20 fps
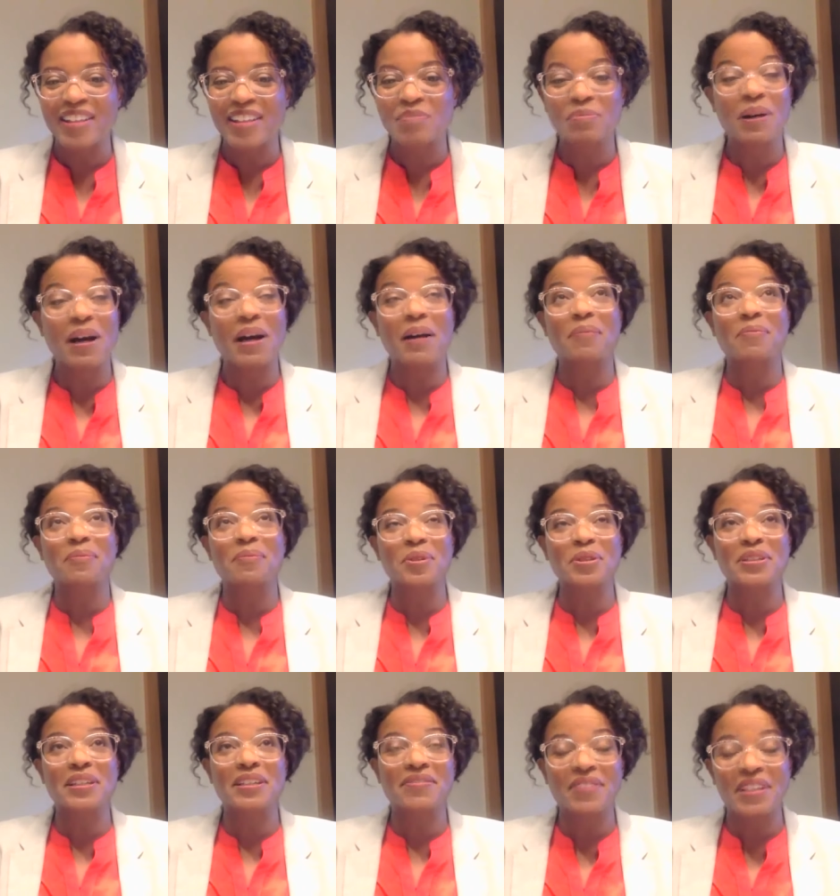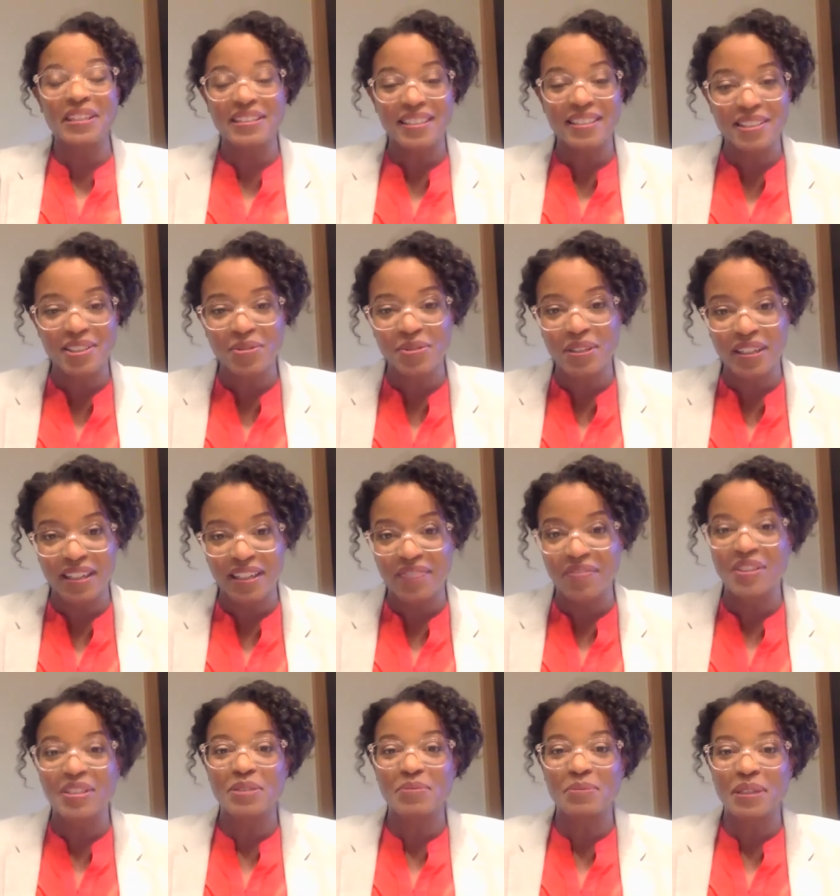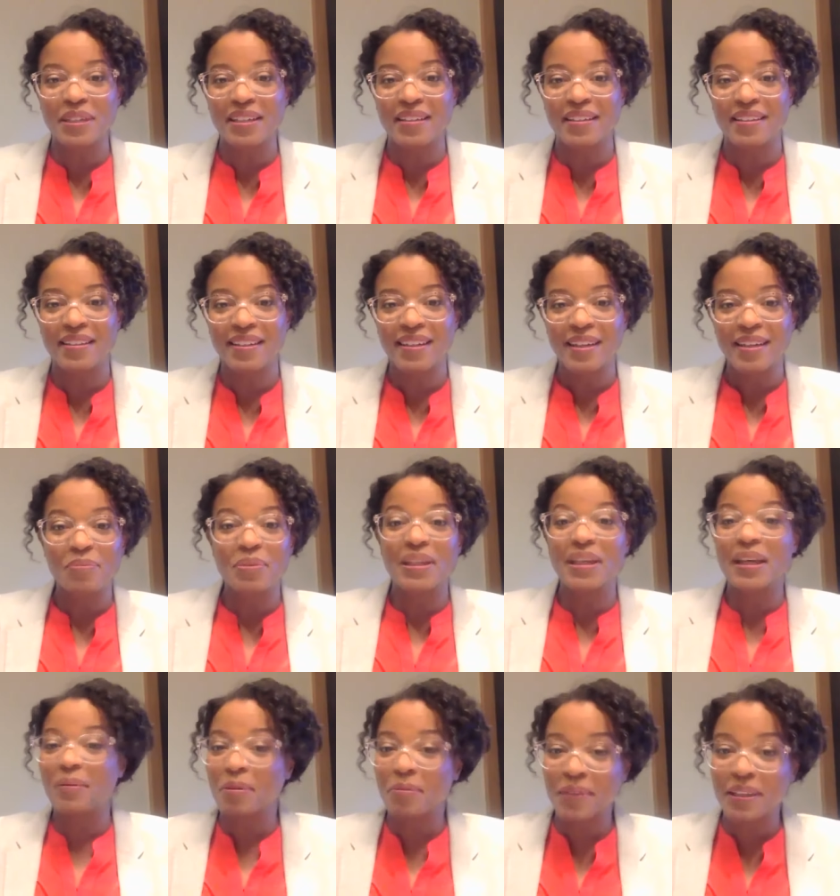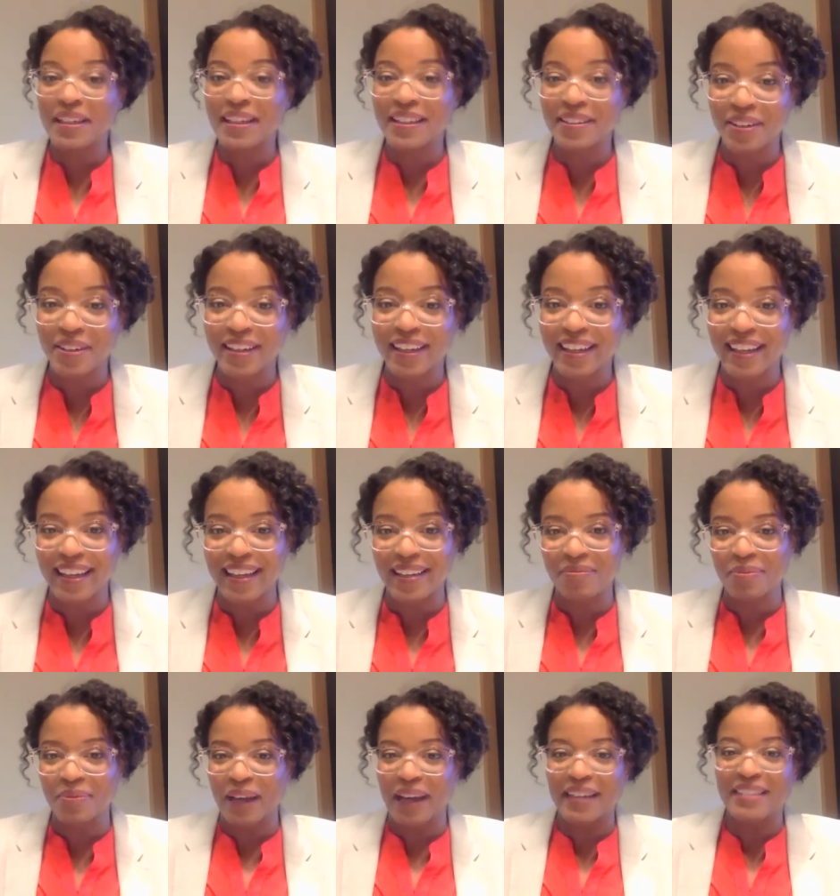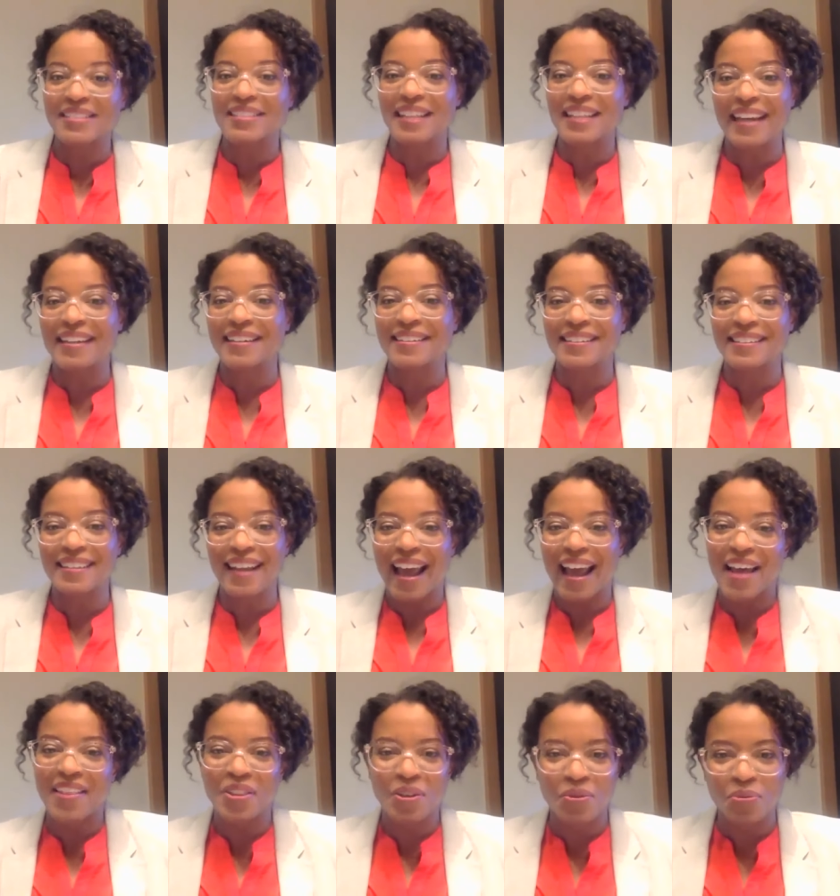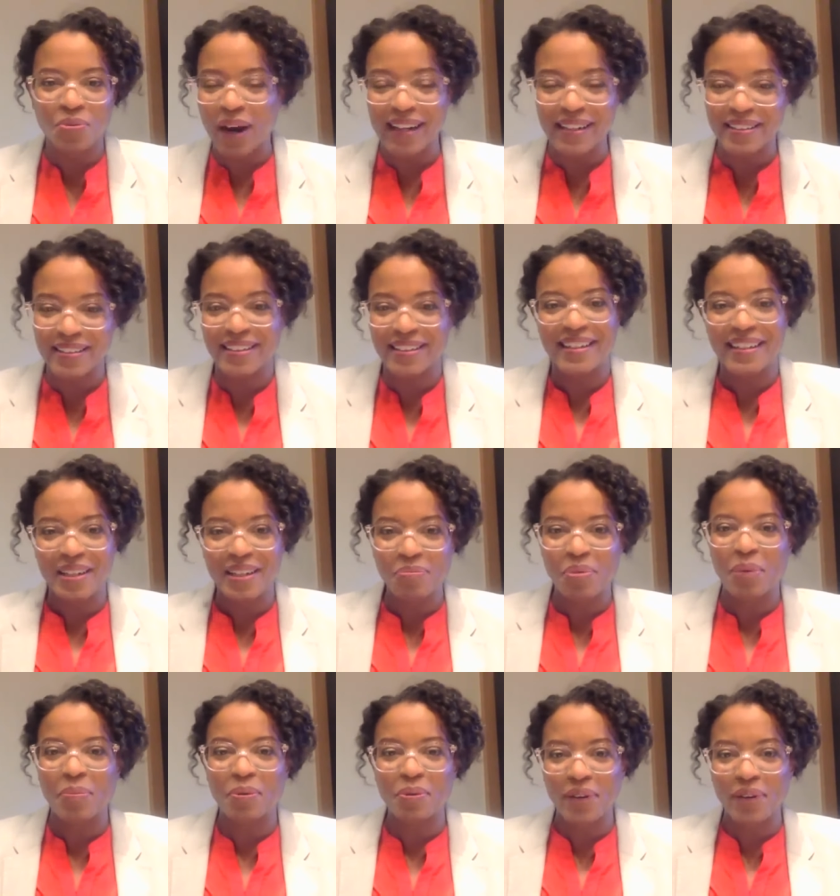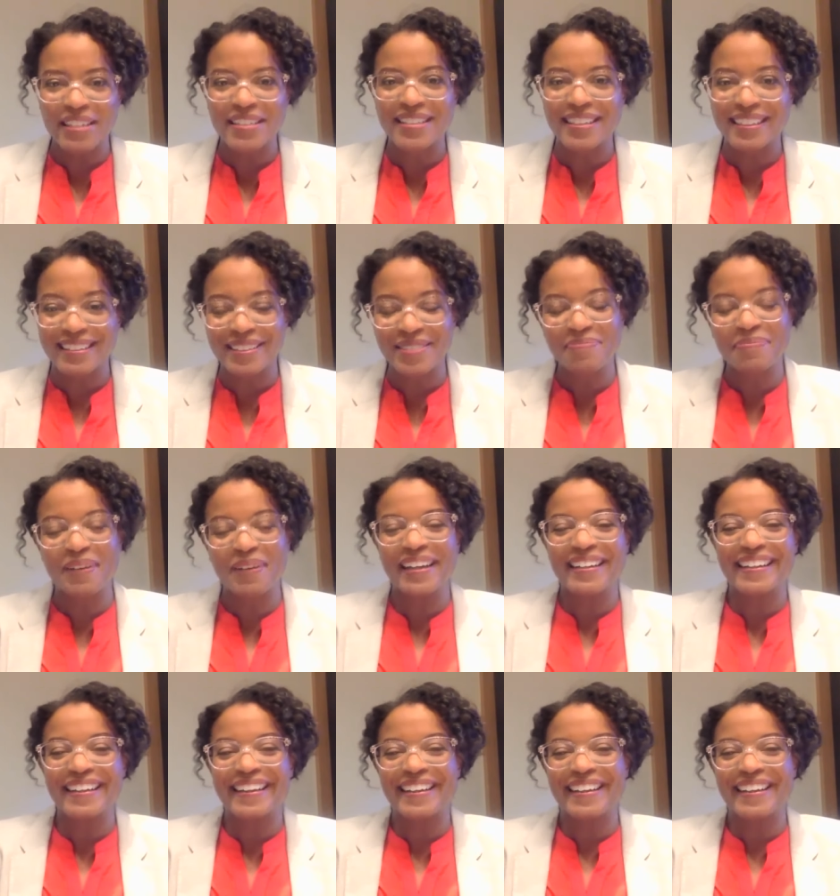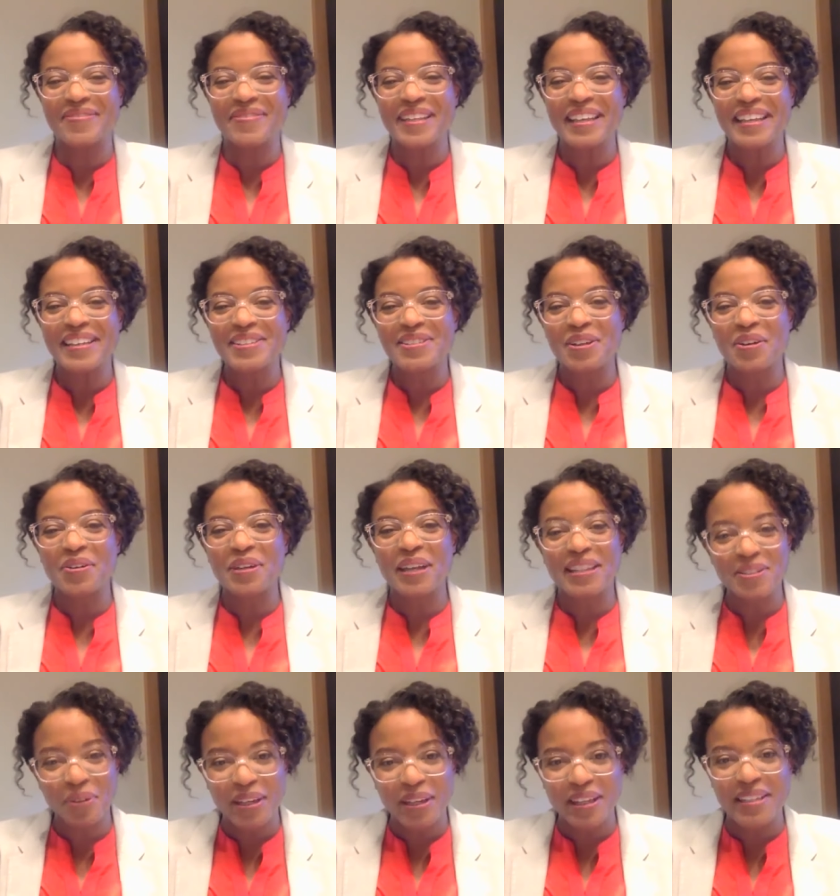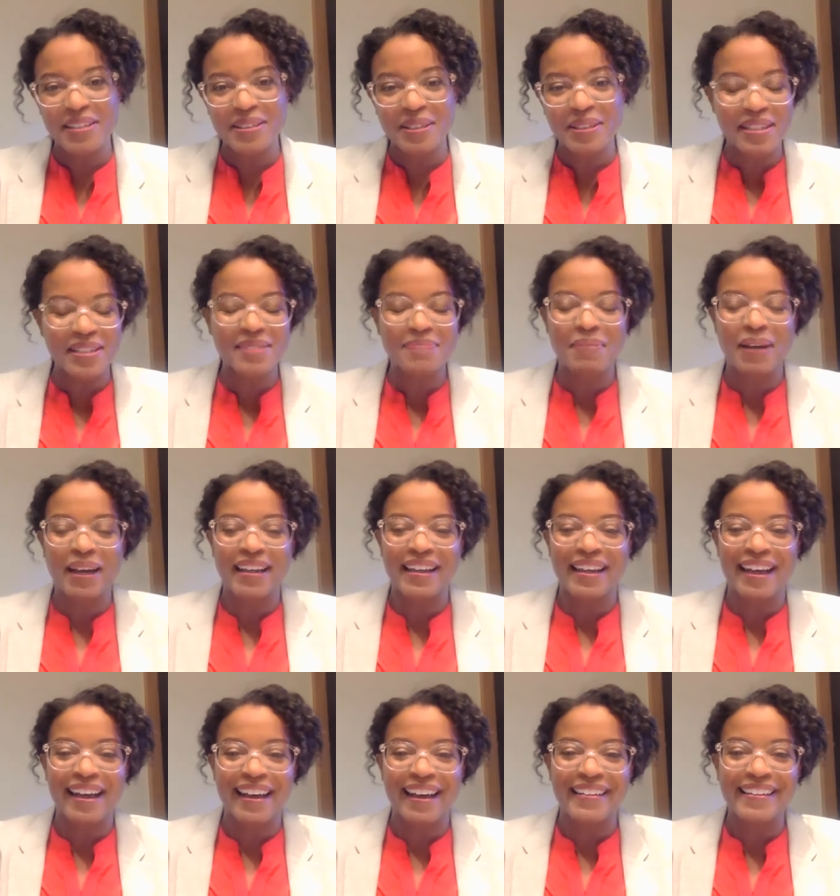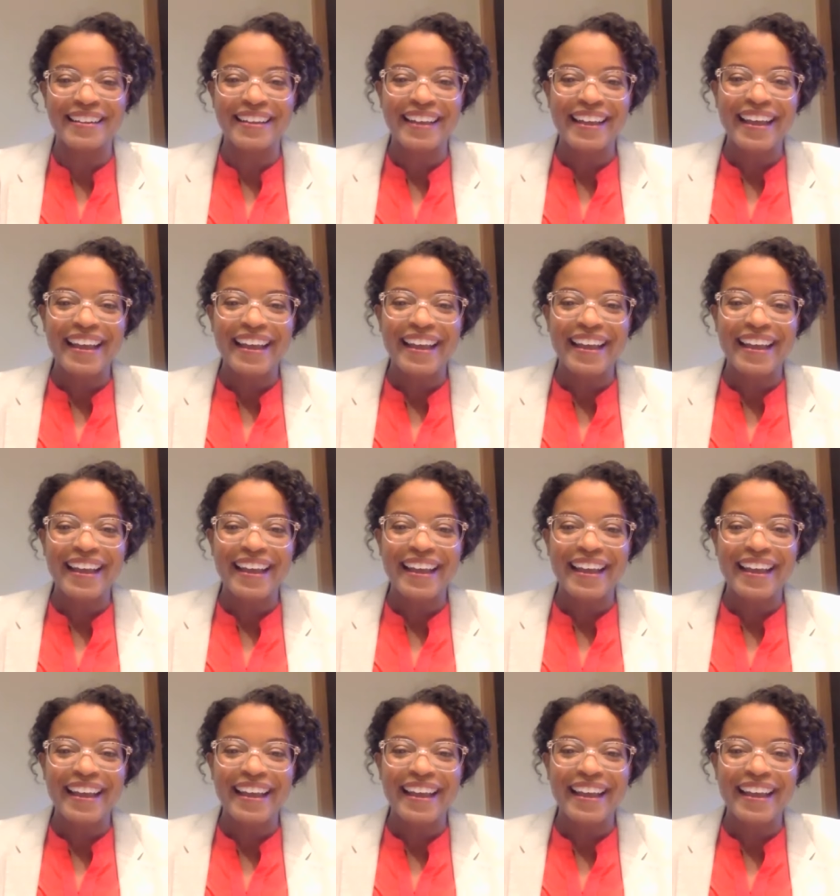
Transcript: His mom was convinced that she was going to convince me to become a meat eater again. I just hadn't had the right preparation but um so yeah so he's he's my guide